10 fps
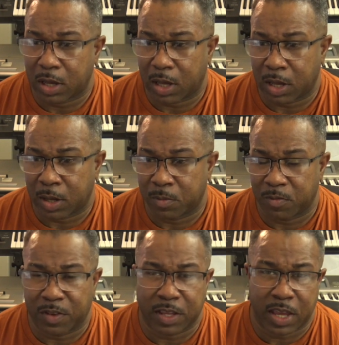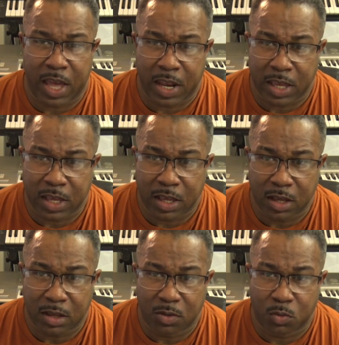vignetting
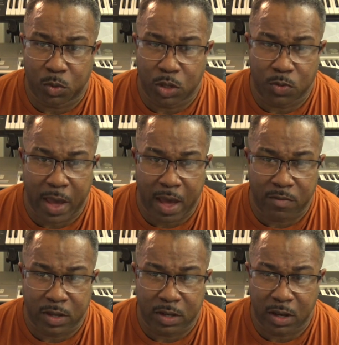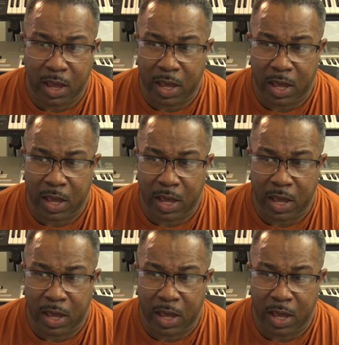when you have it